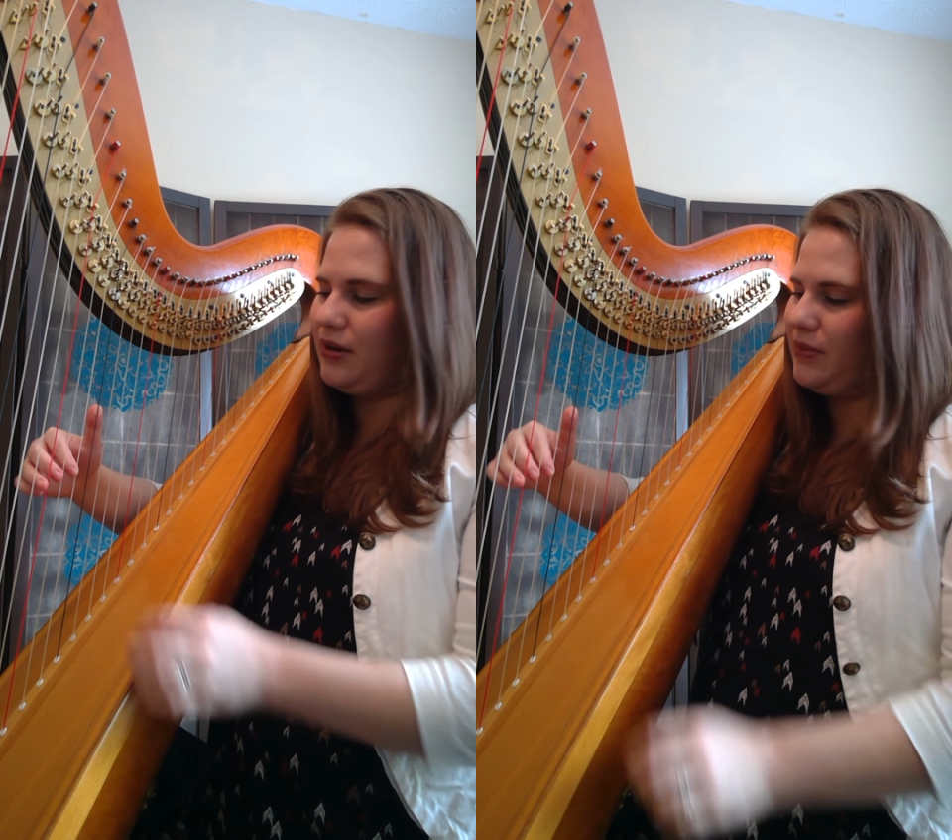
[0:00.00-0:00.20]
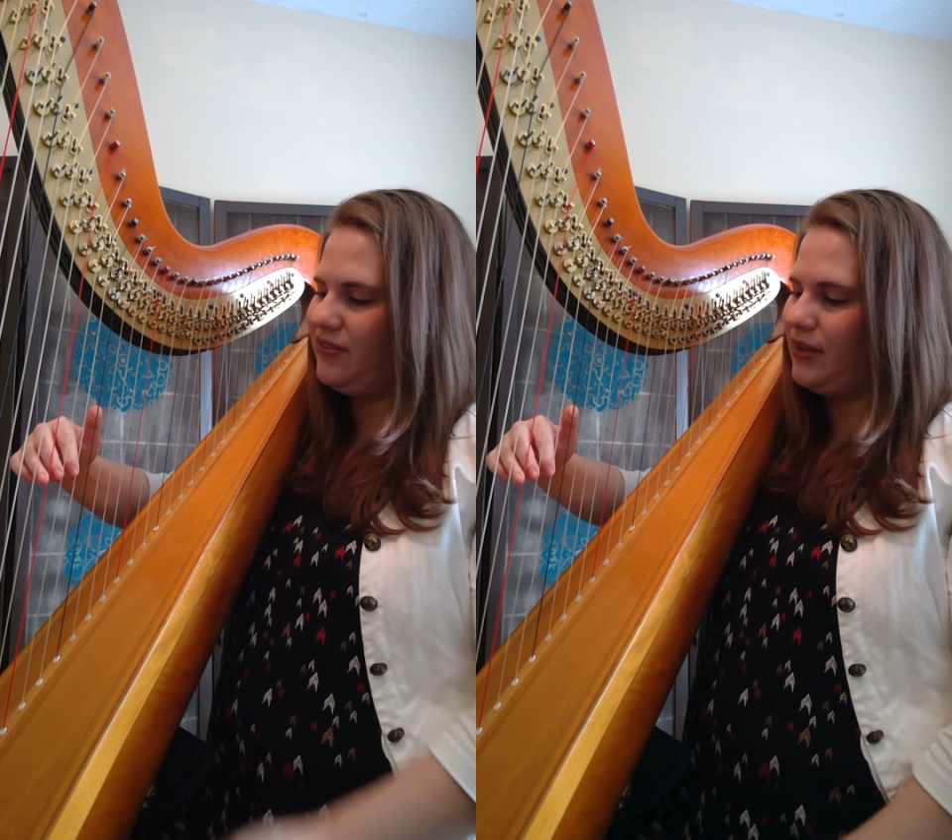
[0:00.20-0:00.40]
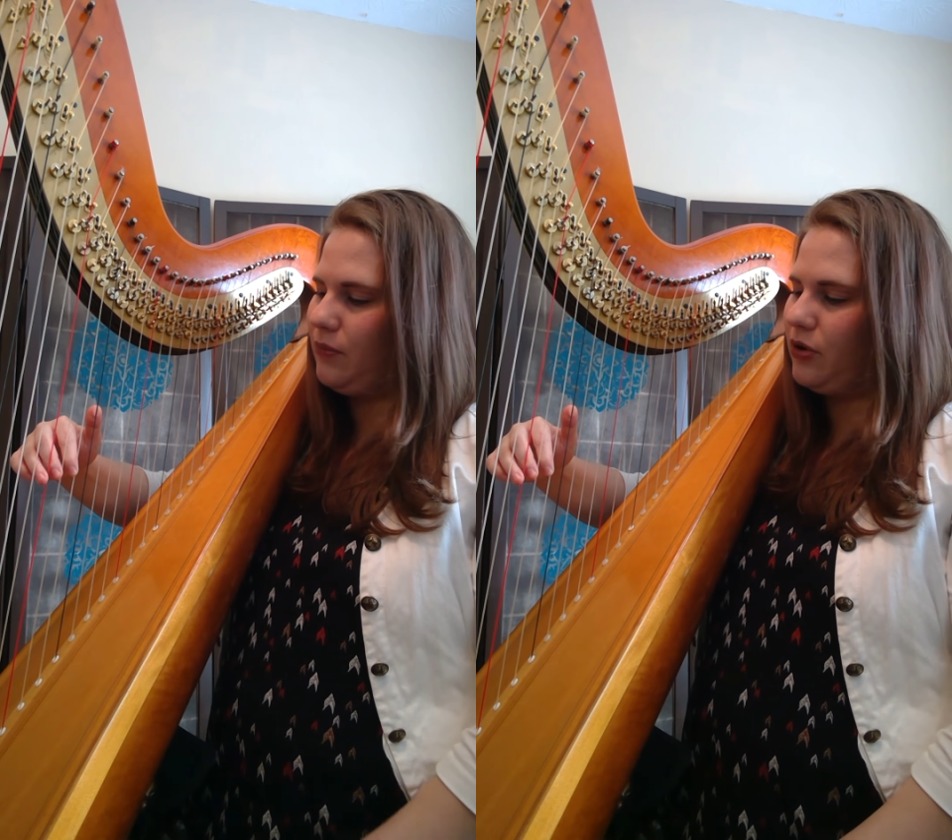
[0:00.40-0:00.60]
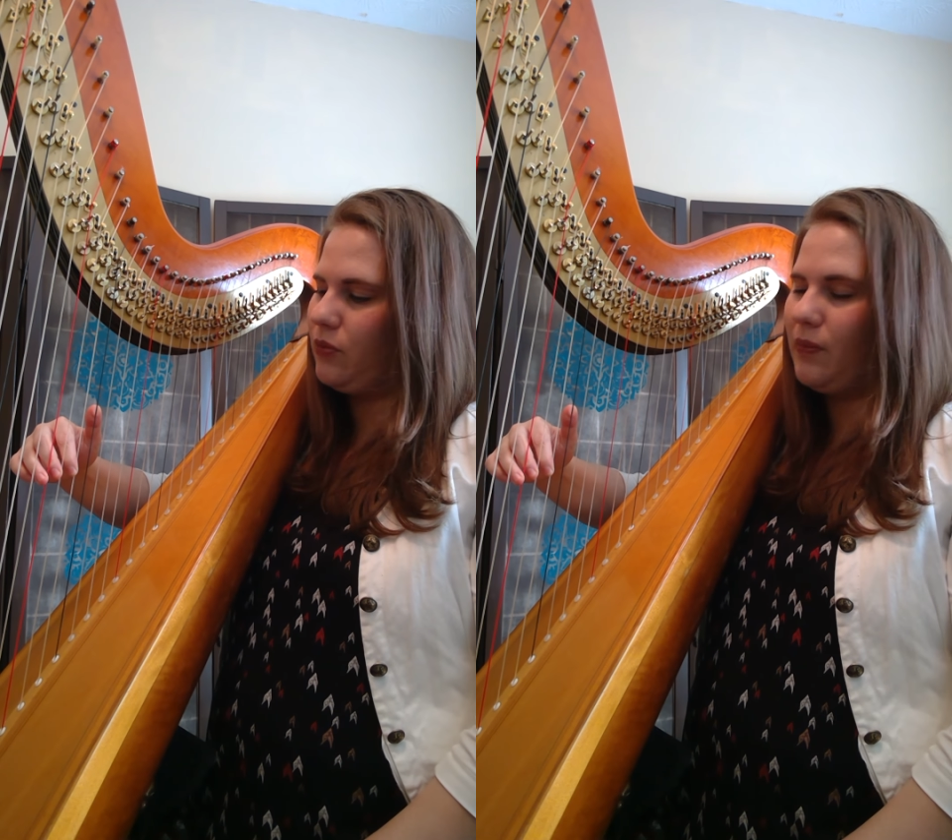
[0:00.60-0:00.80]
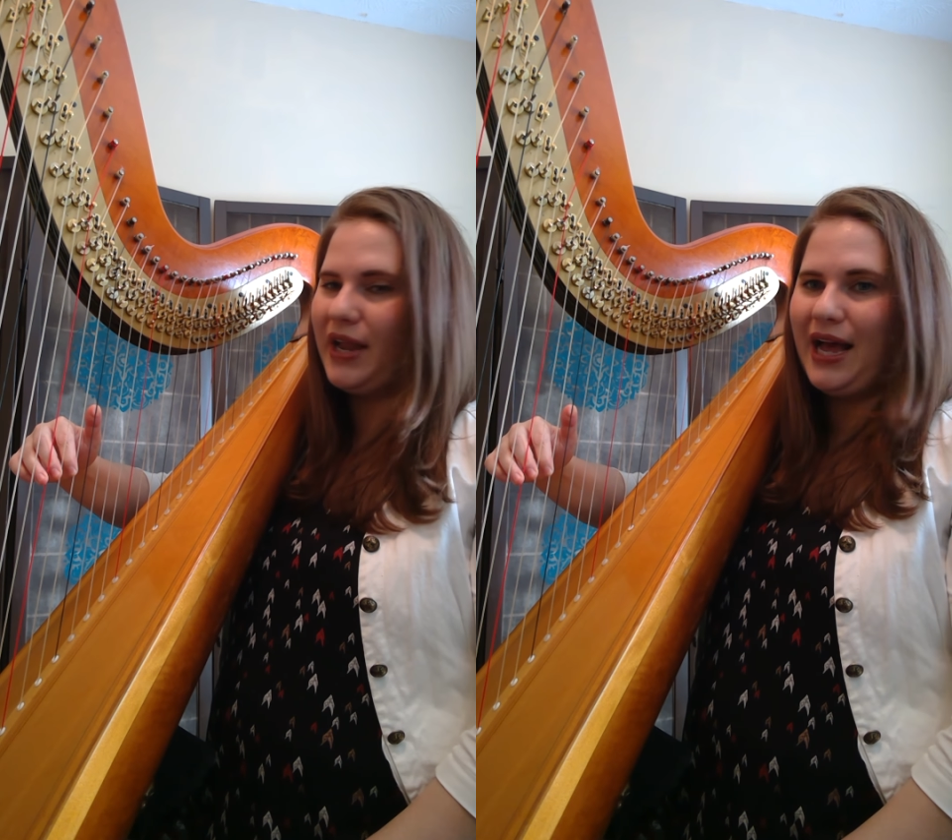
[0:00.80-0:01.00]
at my soundboard,
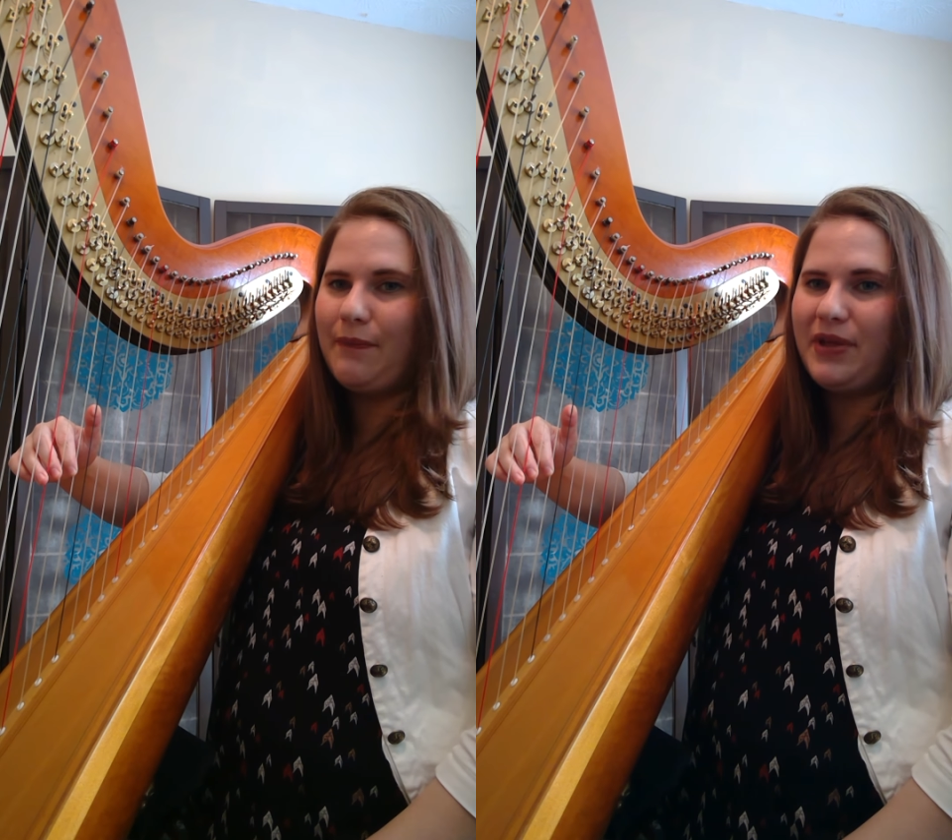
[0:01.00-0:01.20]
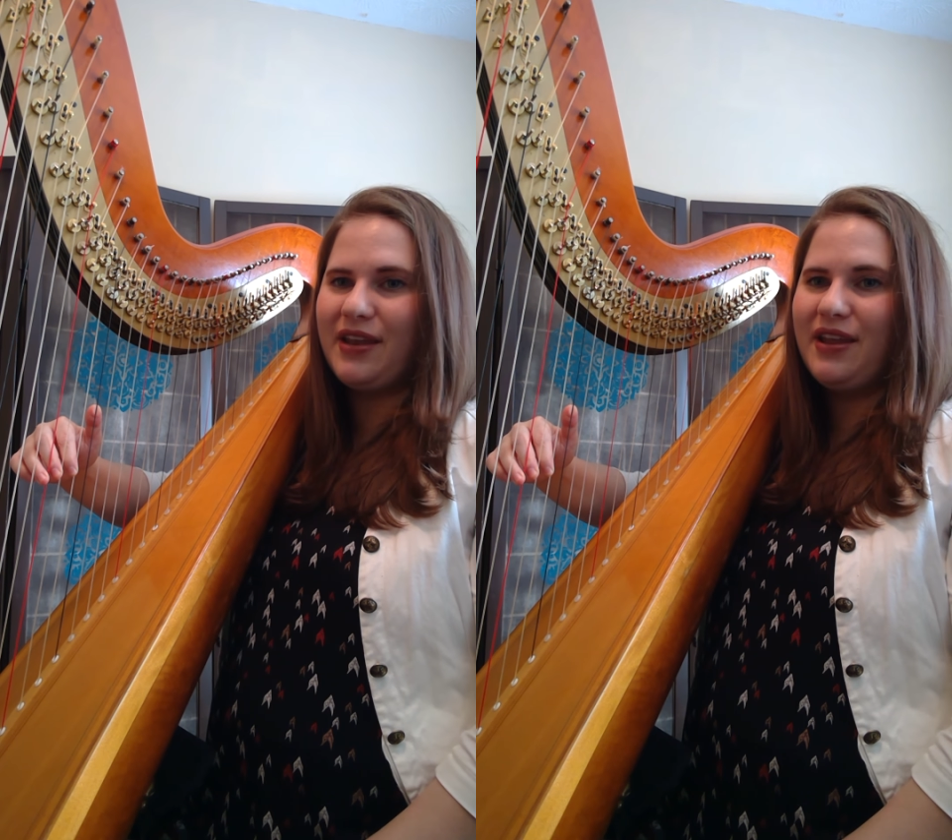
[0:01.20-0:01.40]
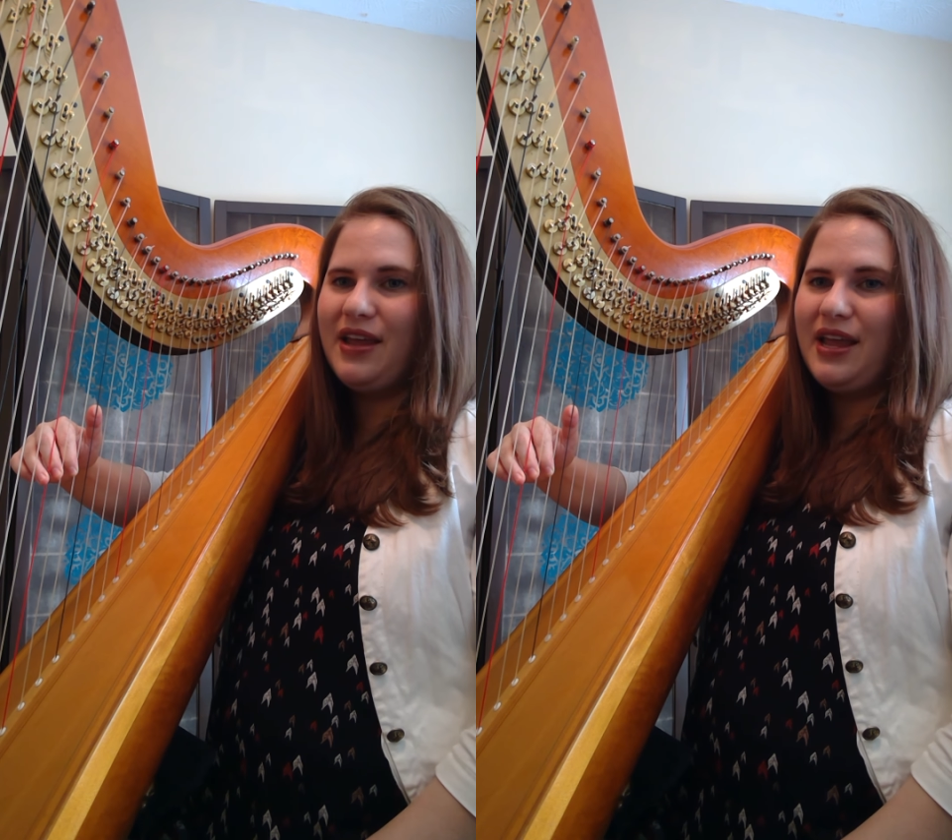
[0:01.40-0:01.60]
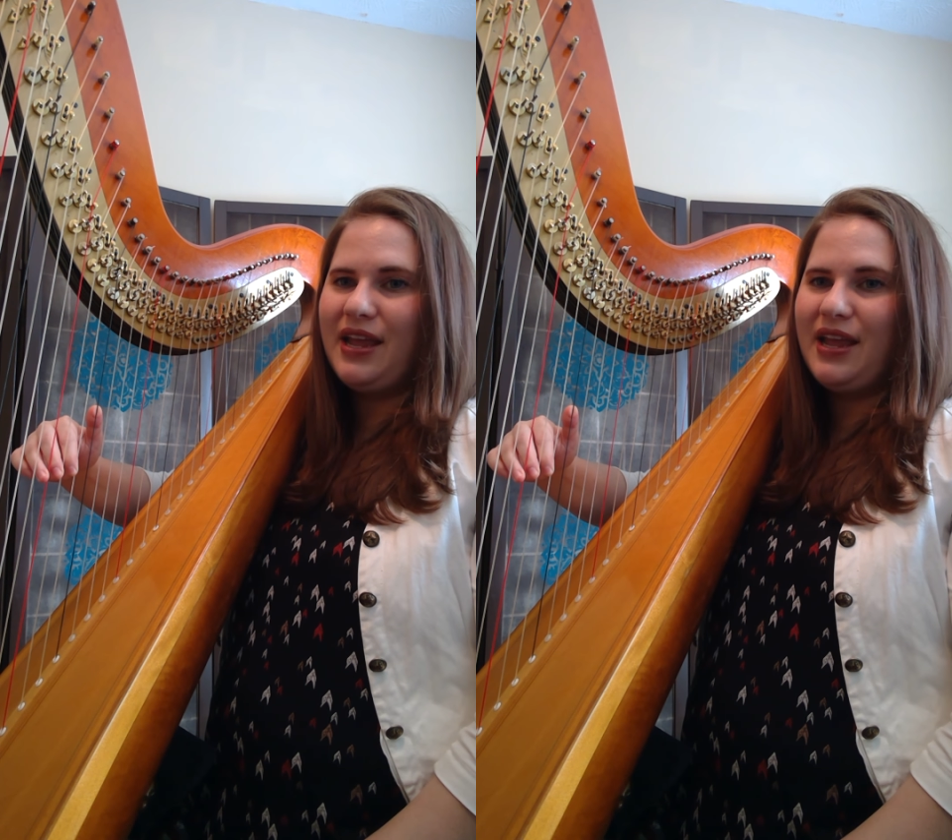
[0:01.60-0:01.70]
what would happen